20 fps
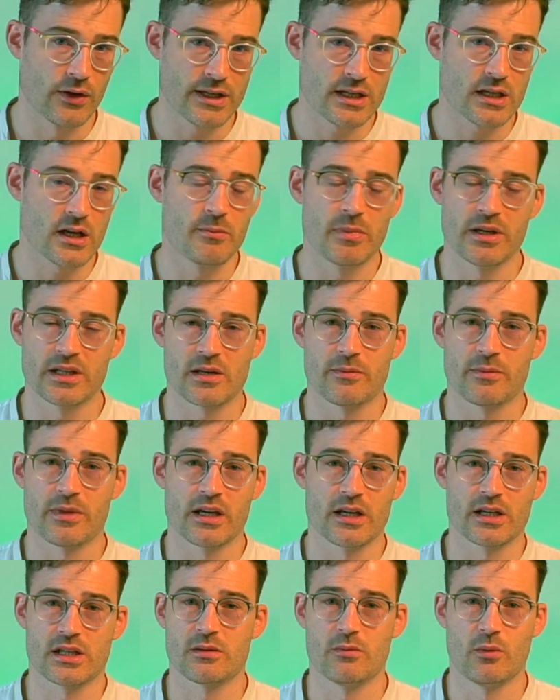This could be
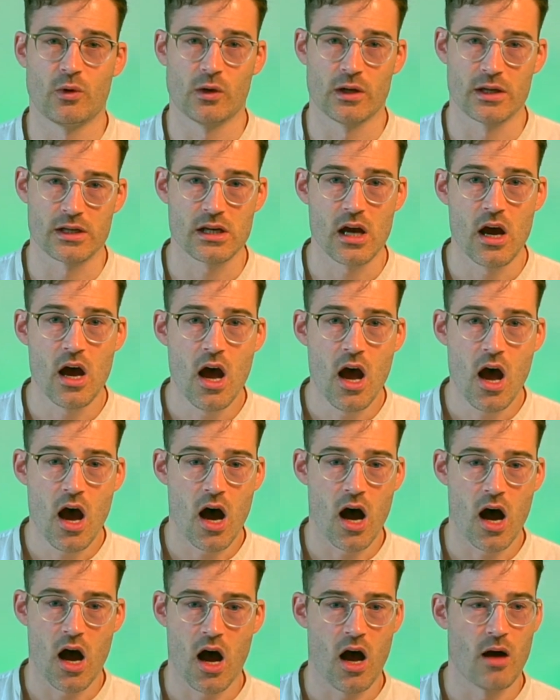something as small as
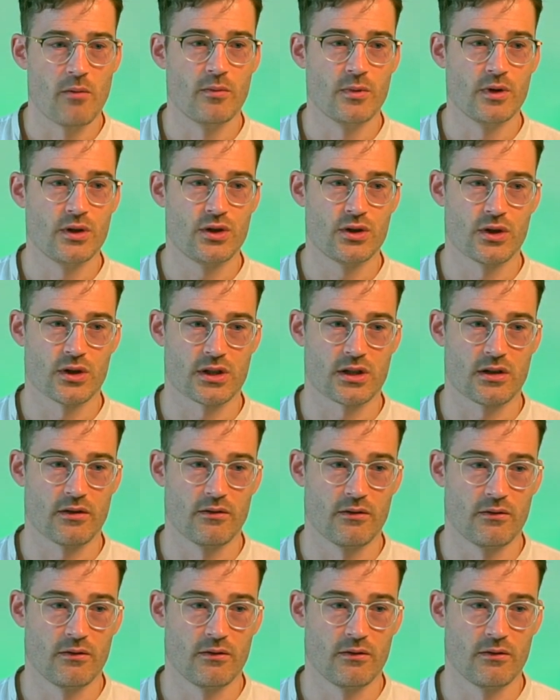um, just